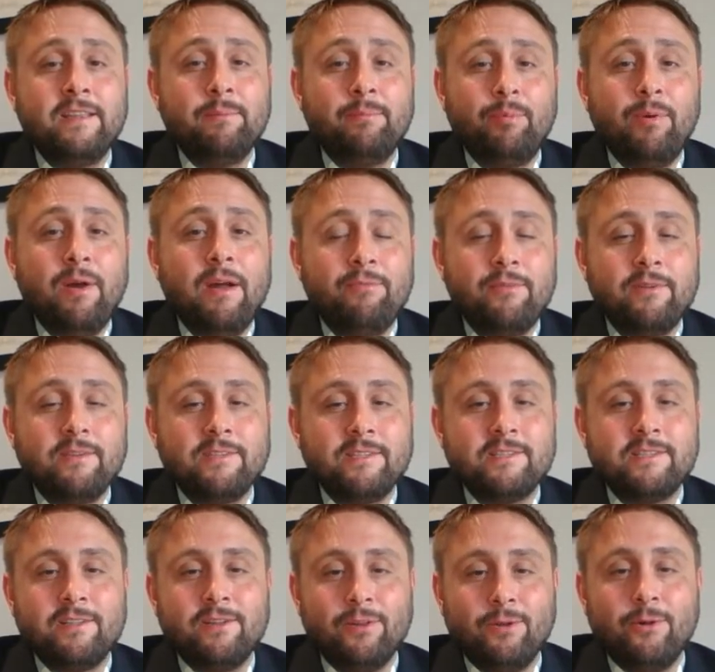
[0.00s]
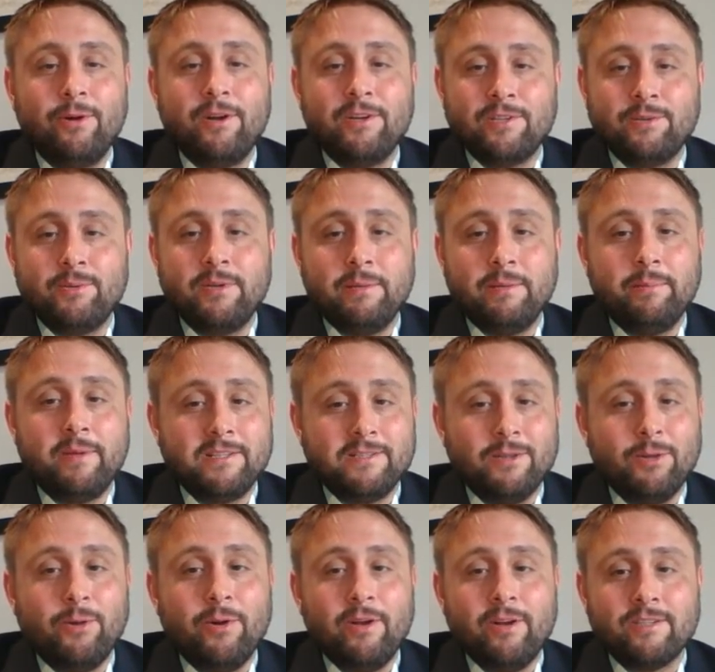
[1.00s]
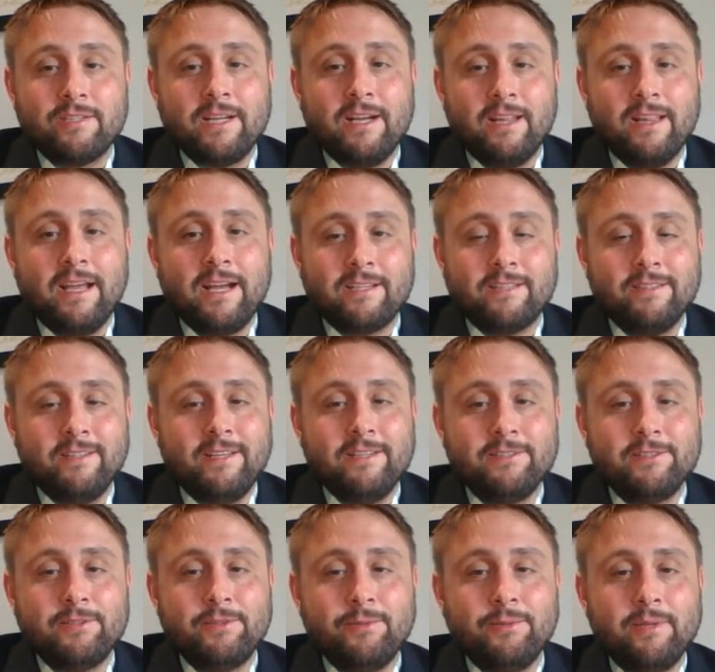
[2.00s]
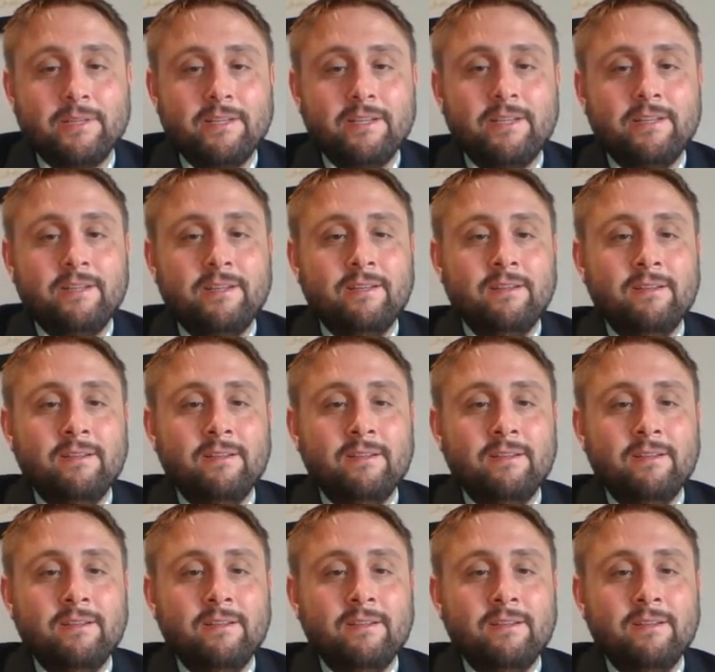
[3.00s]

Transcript: in the preferences of the lawyers are reading, because lawyers got lackadaisical with it.